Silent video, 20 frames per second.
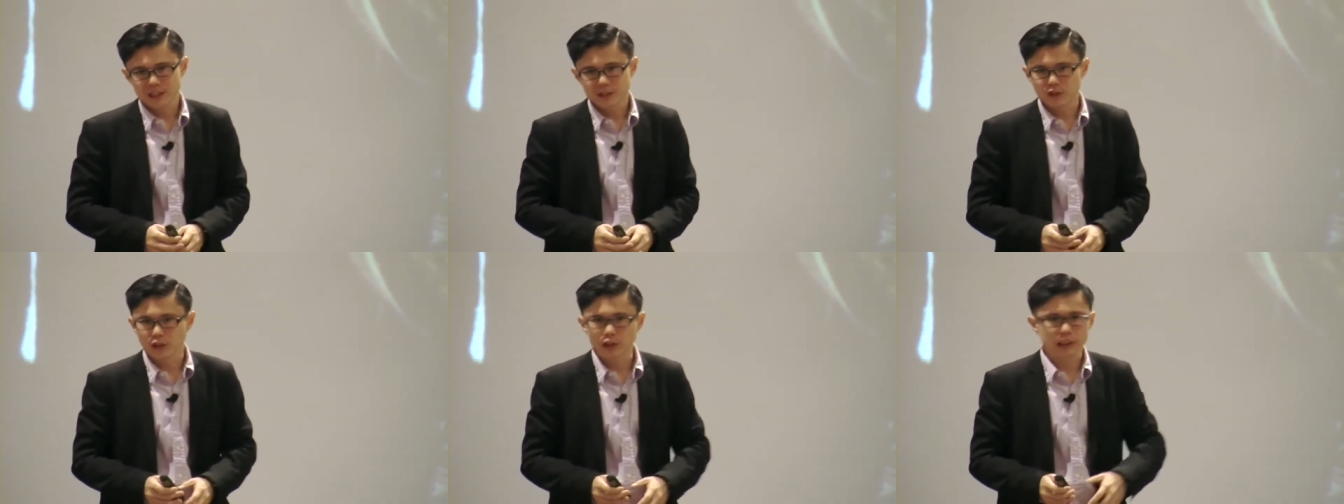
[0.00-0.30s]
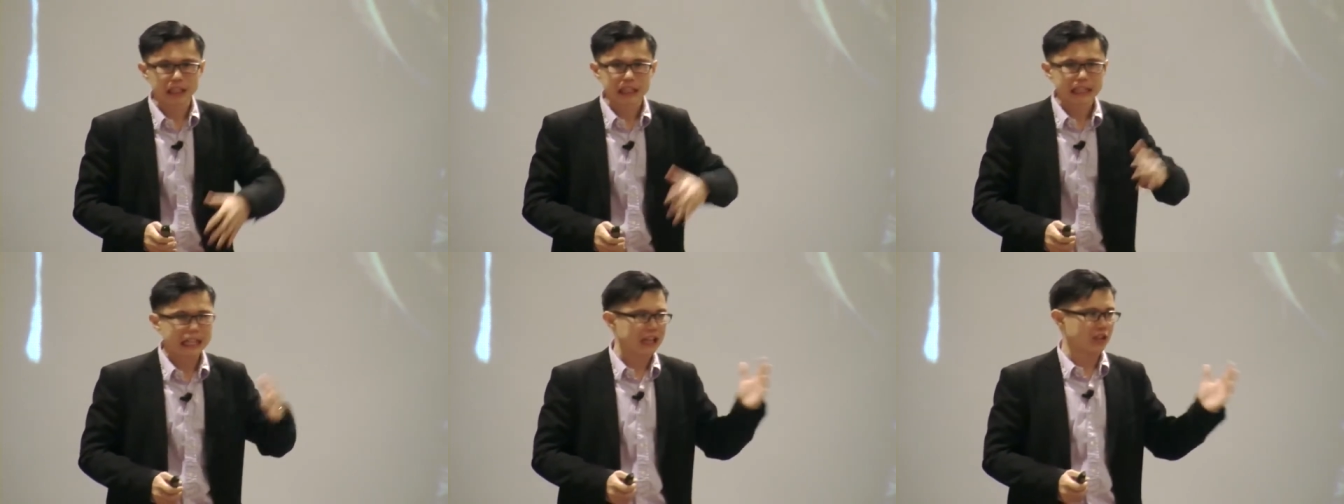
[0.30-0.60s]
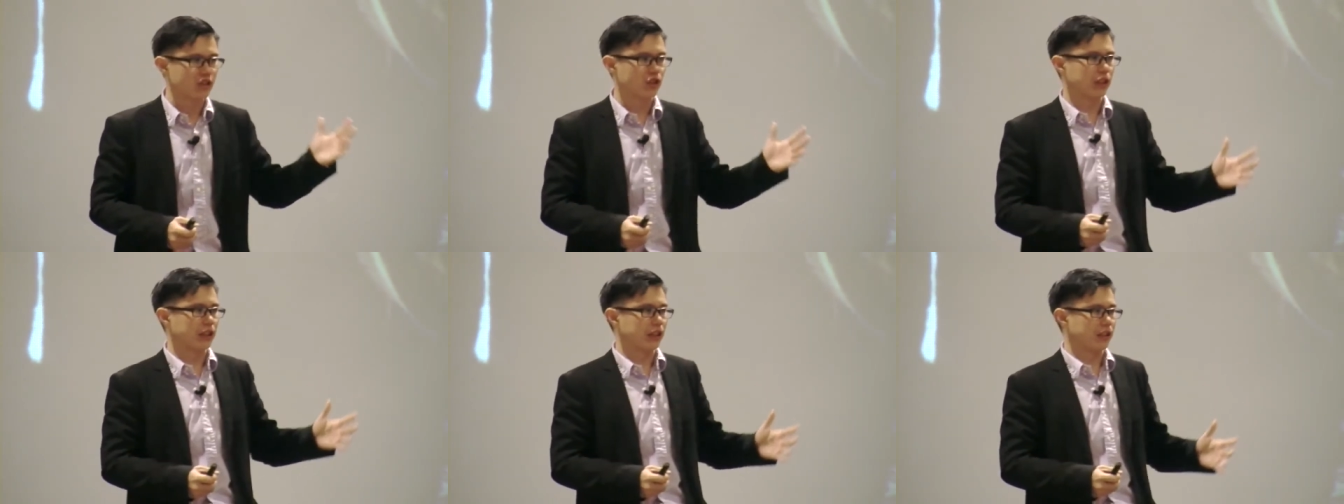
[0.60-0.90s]
it's not a
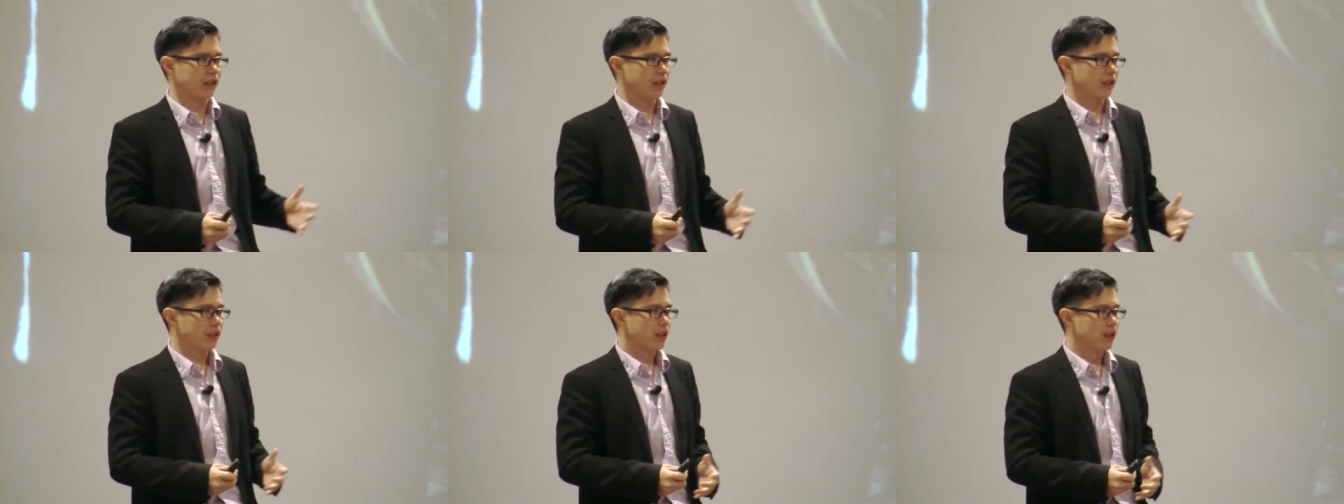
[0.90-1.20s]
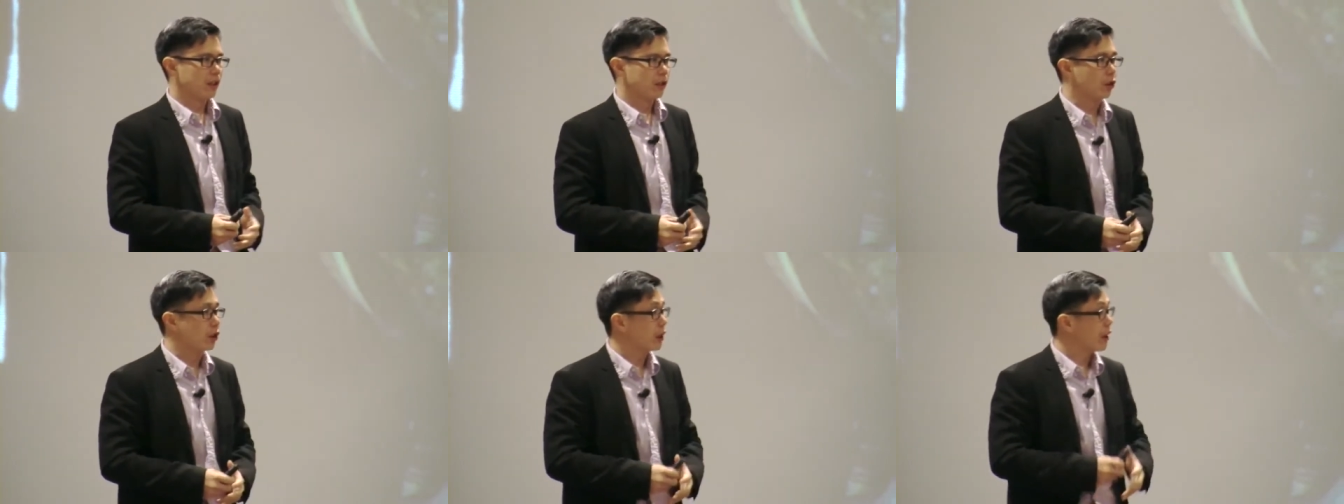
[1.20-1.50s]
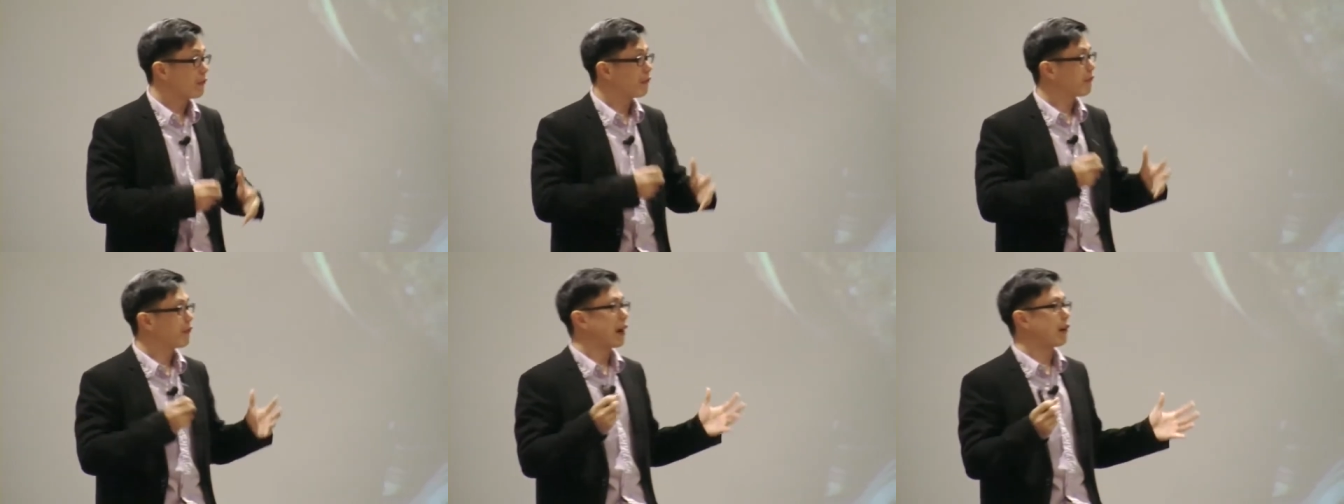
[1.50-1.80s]
legend, not
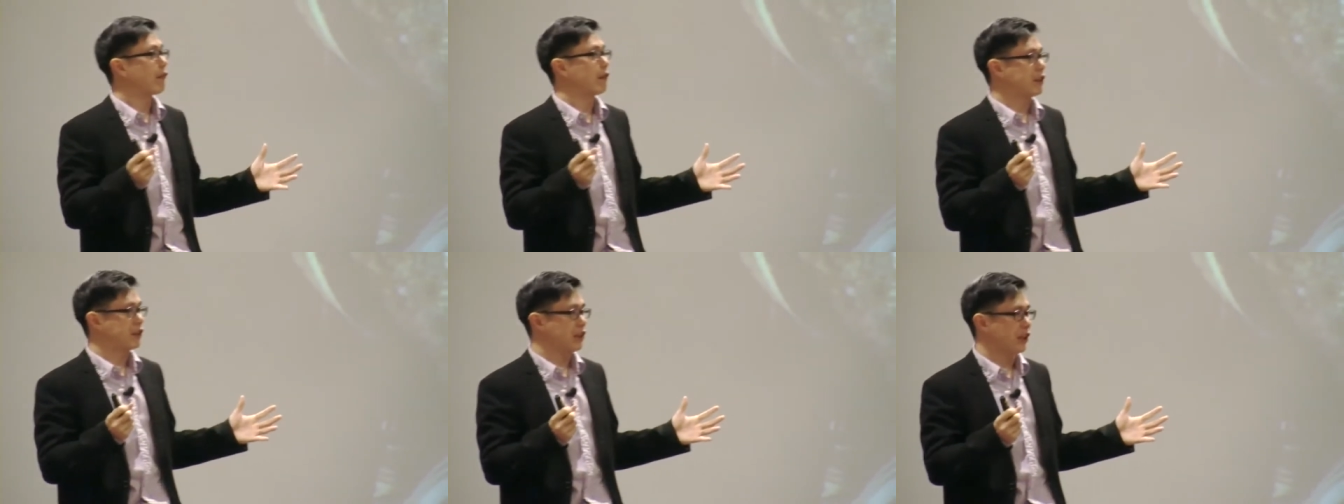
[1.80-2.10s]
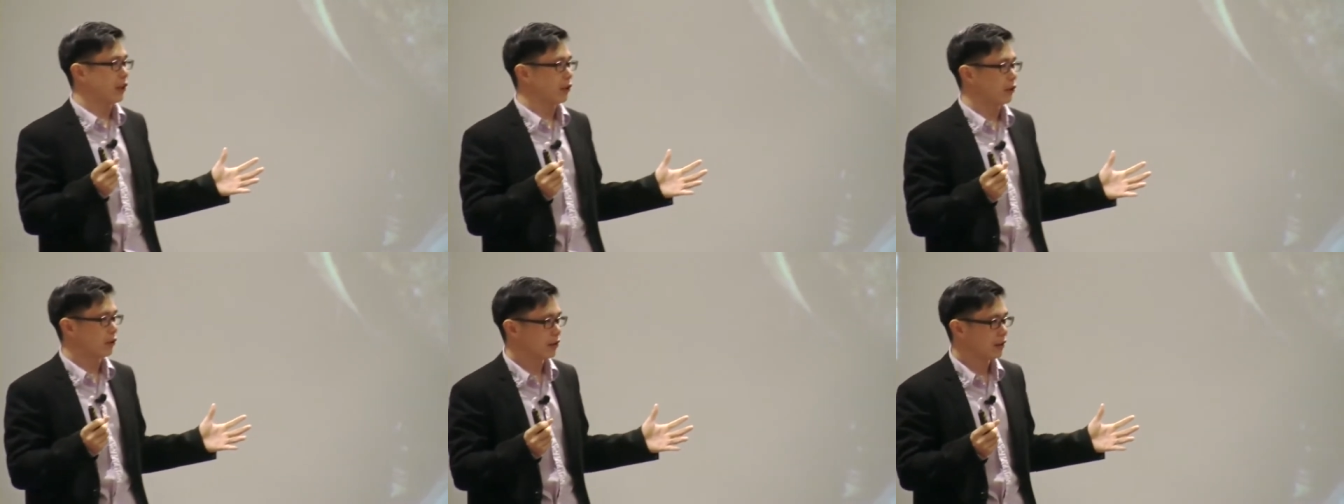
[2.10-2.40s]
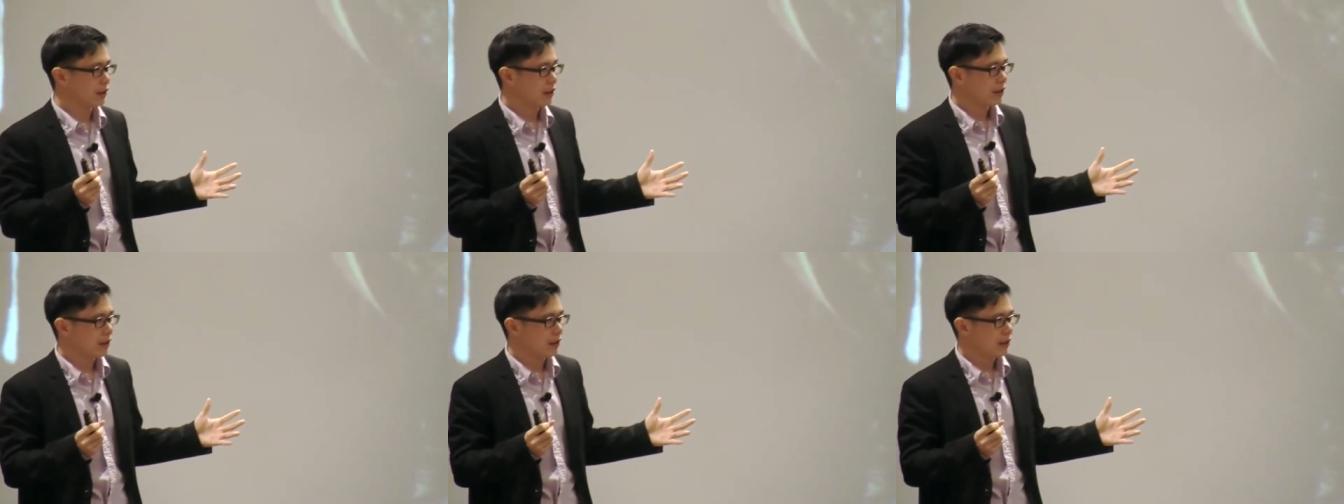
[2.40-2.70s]
a fairy tale,
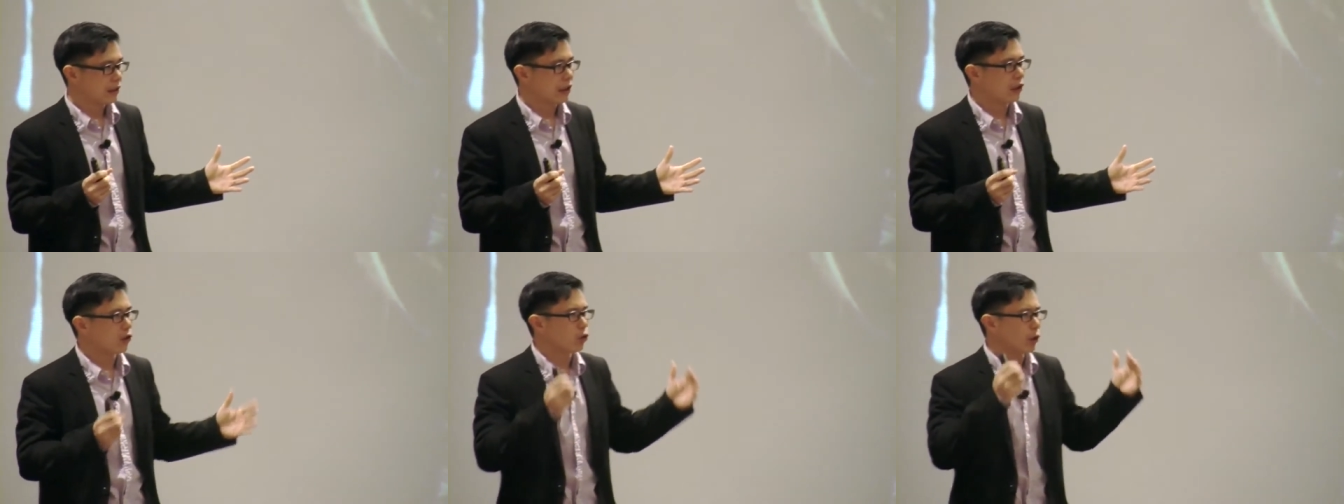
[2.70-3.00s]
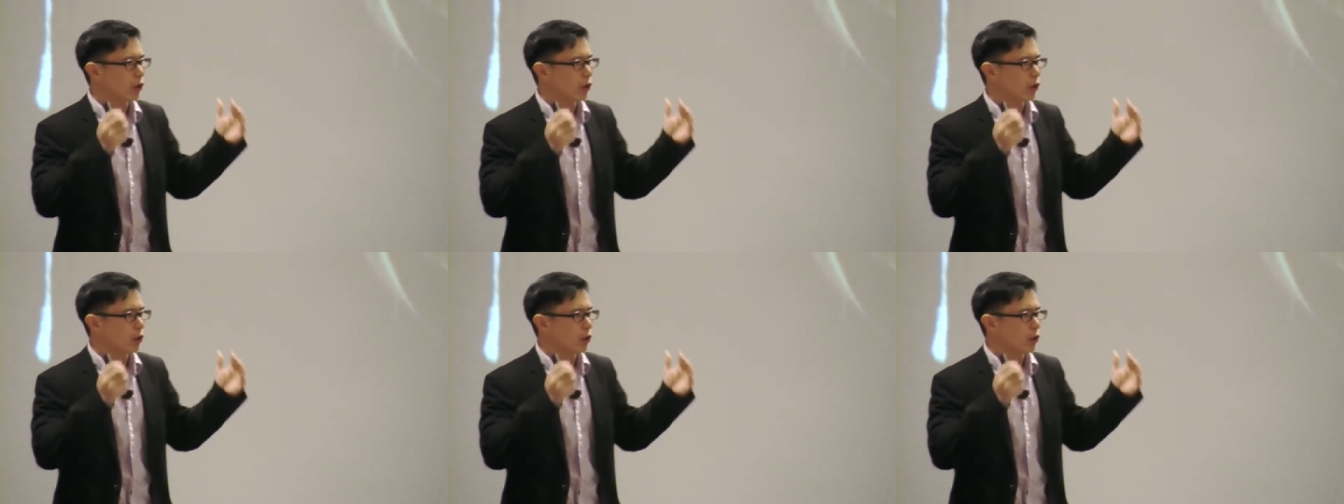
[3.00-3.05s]
the